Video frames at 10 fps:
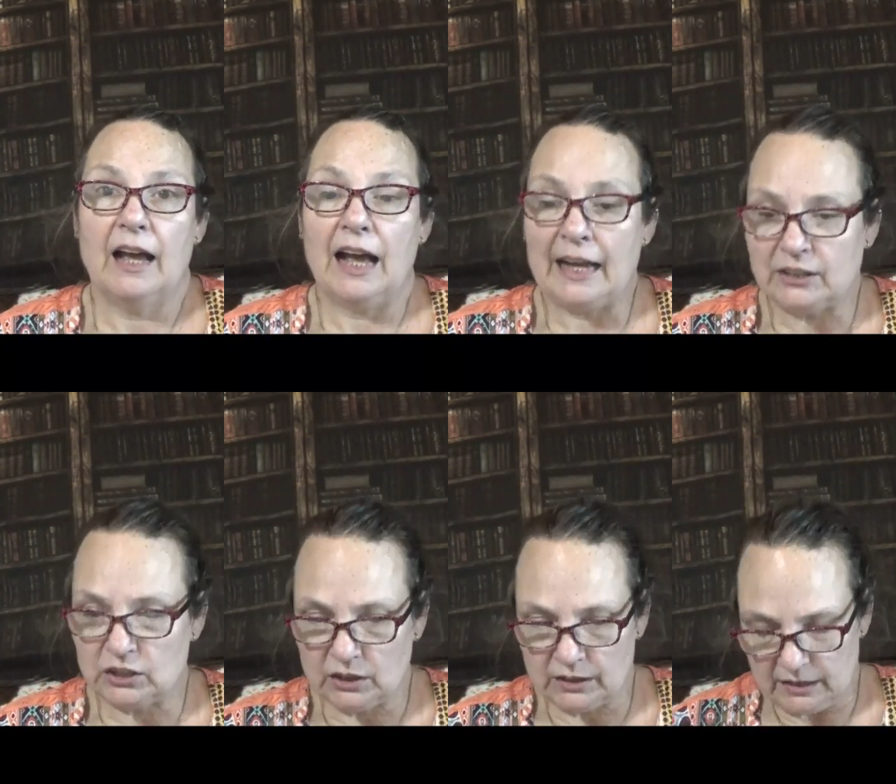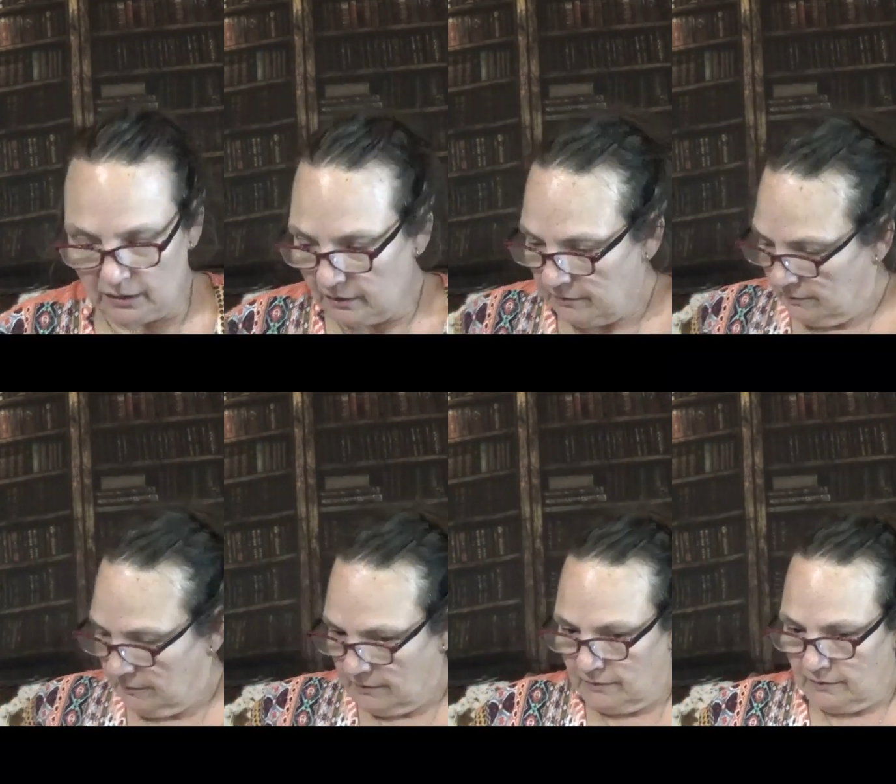I stood there.
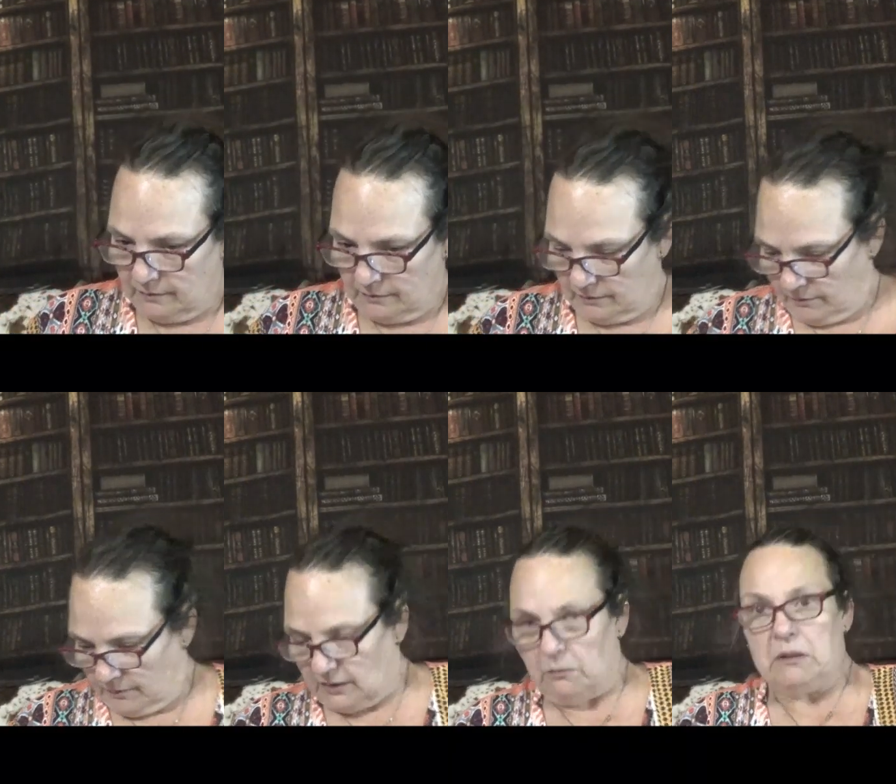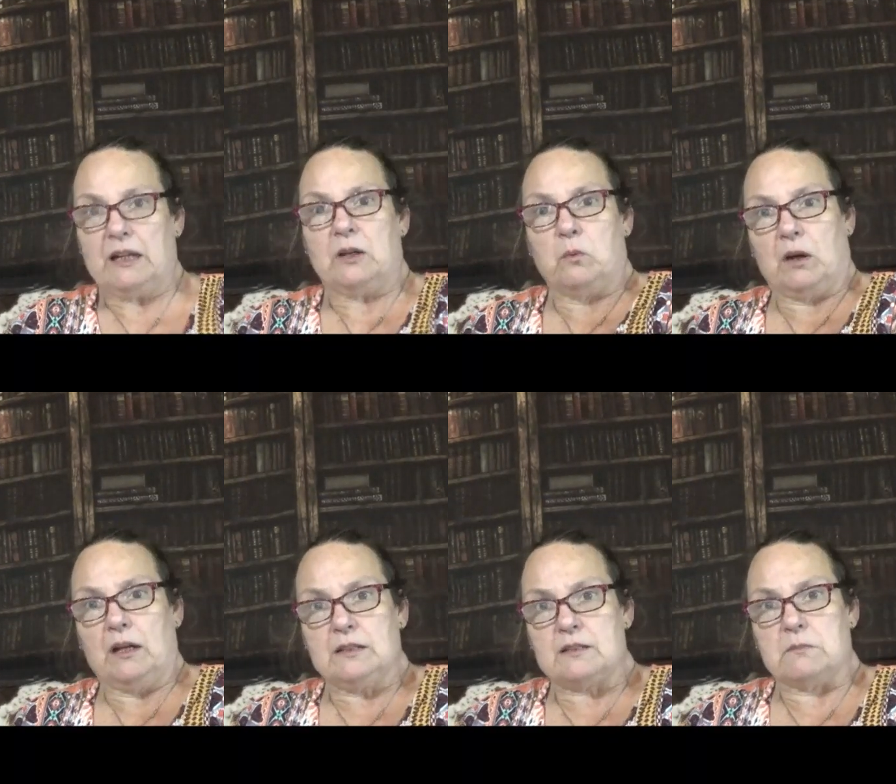Oh, somebody
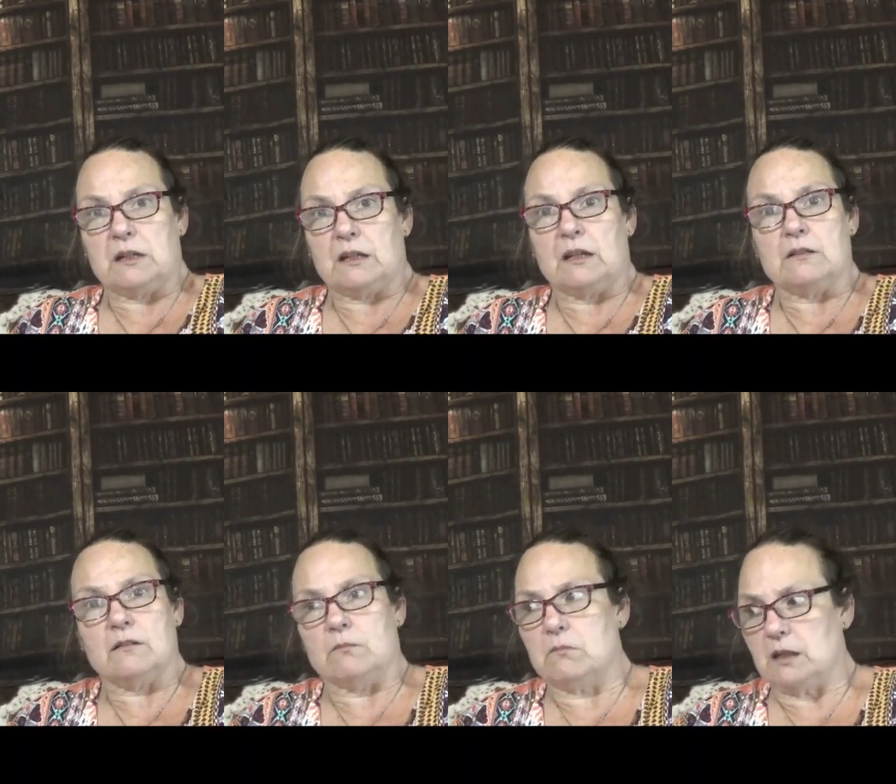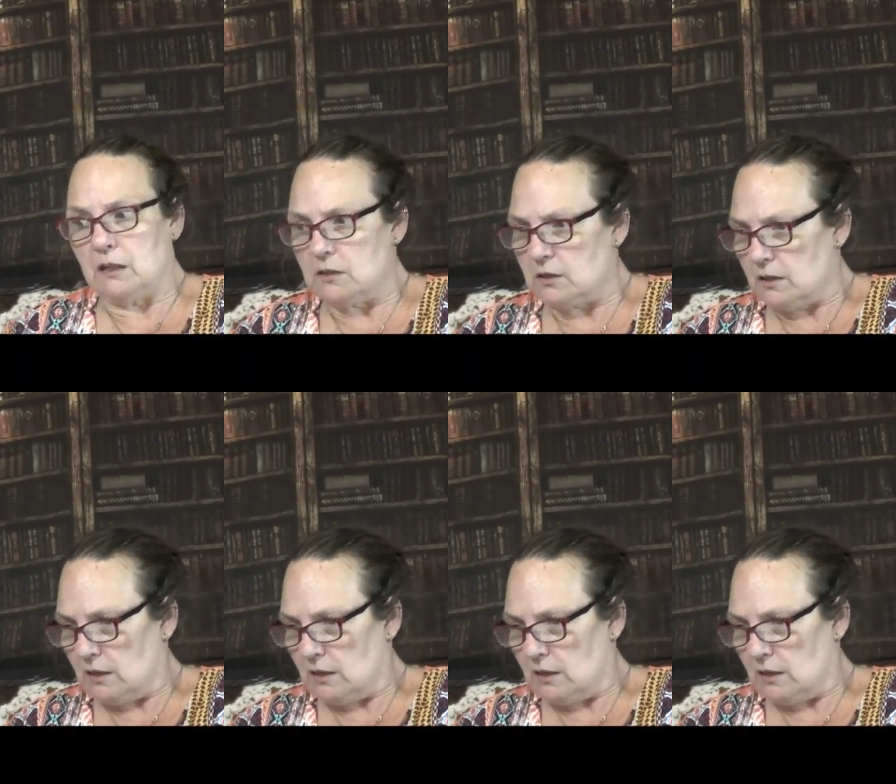wants me. Can you imagine